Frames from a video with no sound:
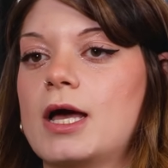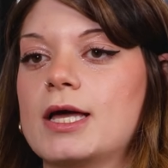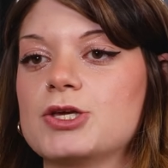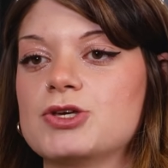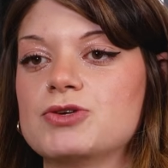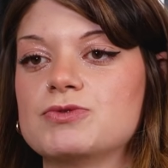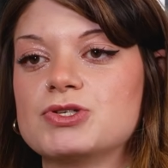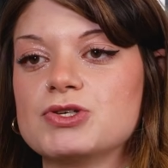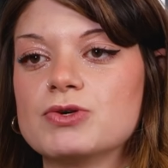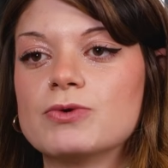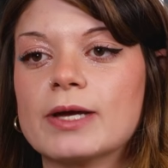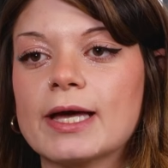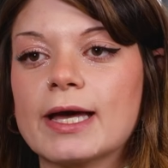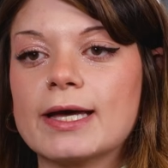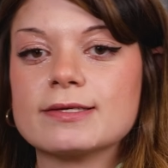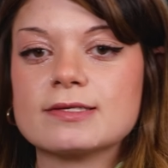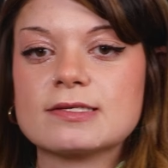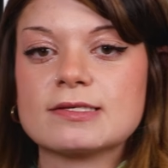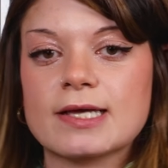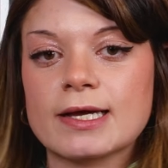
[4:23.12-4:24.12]
You do
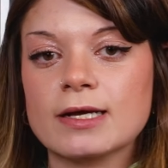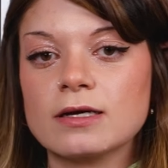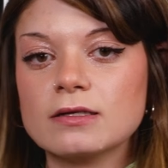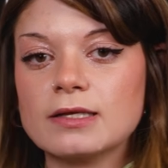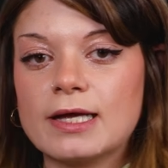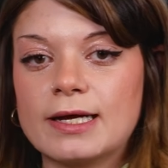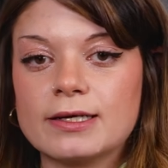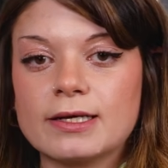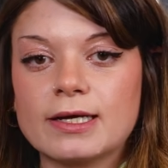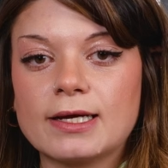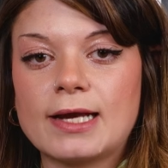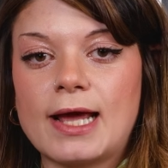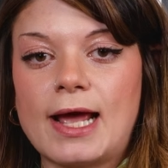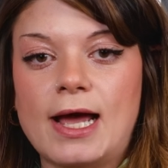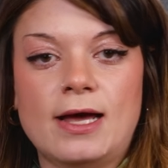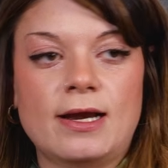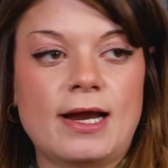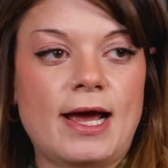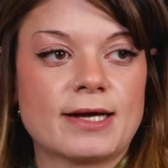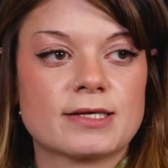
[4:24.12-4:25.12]
get single-ended
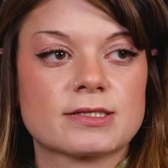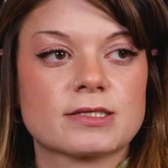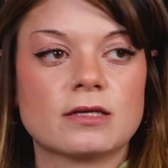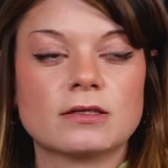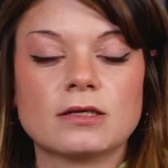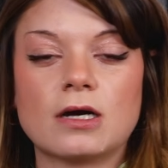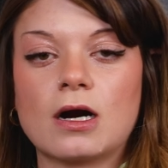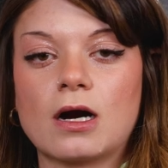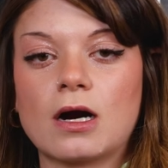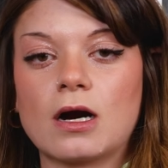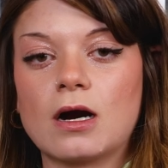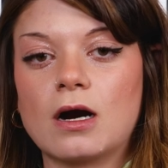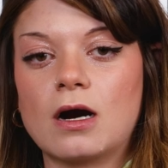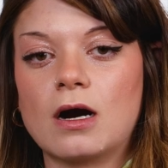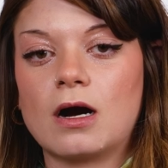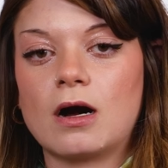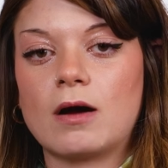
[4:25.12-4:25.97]
and XLR